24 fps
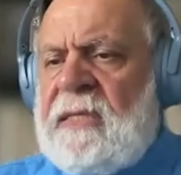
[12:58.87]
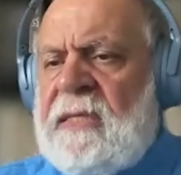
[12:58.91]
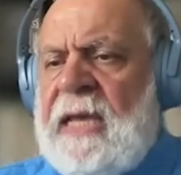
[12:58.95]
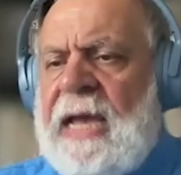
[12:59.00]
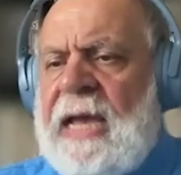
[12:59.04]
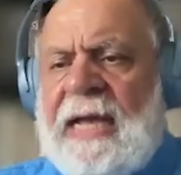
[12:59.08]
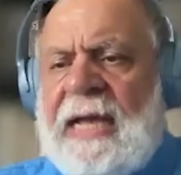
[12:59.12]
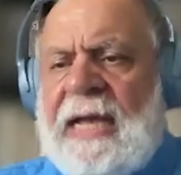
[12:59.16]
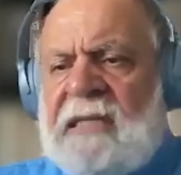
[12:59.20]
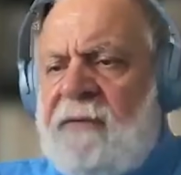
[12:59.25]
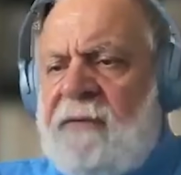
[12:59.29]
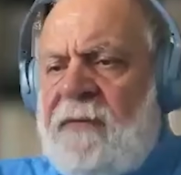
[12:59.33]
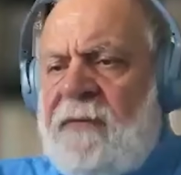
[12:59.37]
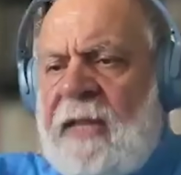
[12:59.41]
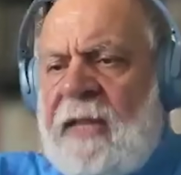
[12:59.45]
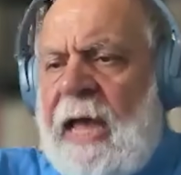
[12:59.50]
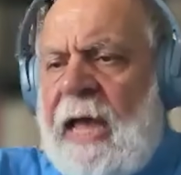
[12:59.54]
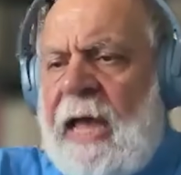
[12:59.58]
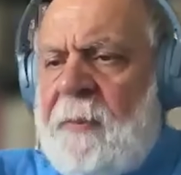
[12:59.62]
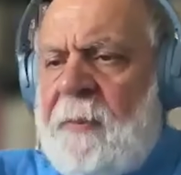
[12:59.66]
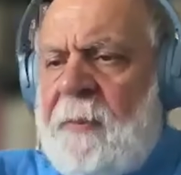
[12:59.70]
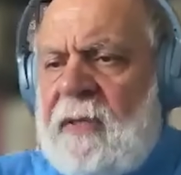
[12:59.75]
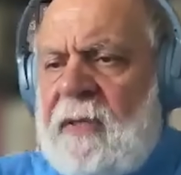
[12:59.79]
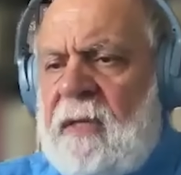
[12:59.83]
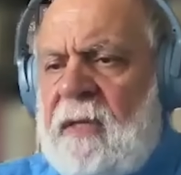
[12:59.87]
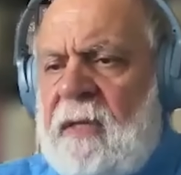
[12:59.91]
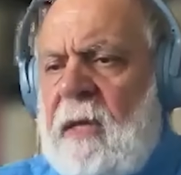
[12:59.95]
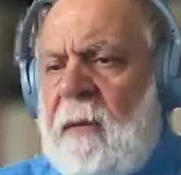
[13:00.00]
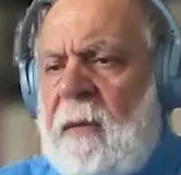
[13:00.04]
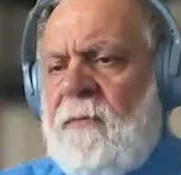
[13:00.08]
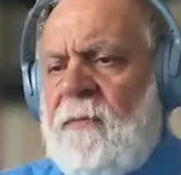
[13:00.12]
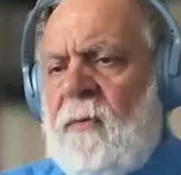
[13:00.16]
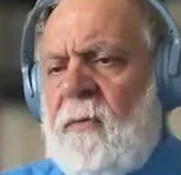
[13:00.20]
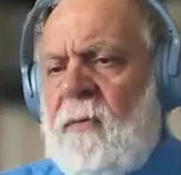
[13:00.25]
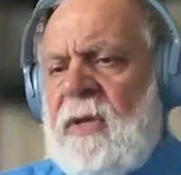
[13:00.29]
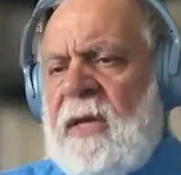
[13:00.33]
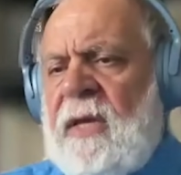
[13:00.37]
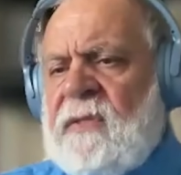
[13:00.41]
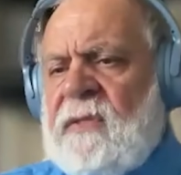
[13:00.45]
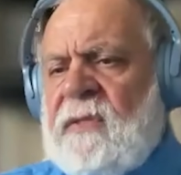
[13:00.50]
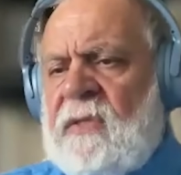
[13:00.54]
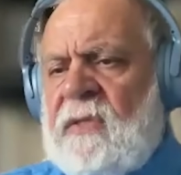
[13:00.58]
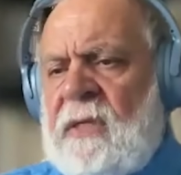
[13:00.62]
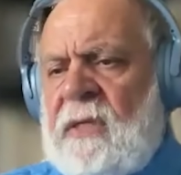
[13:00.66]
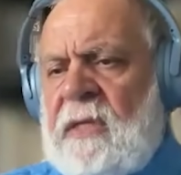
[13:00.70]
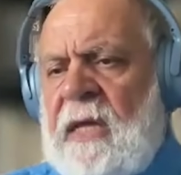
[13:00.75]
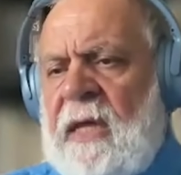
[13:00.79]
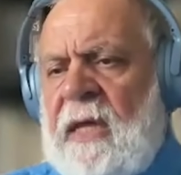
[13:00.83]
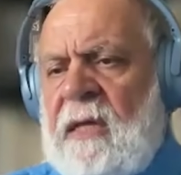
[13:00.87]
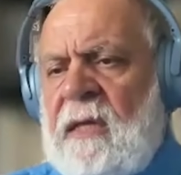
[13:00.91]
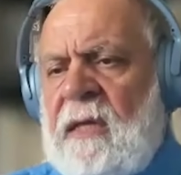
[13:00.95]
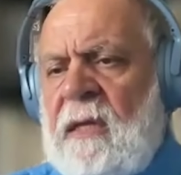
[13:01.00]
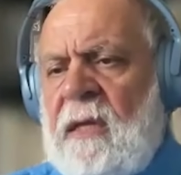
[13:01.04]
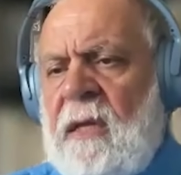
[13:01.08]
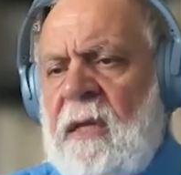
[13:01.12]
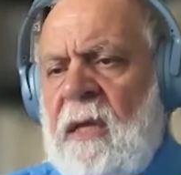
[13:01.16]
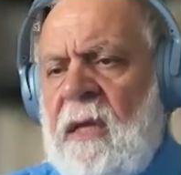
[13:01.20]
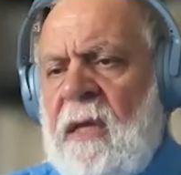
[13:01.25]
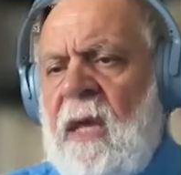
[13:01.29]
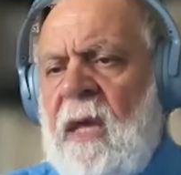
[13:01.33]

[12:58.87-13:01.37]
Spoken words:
BC as if it happened the day before yesterday.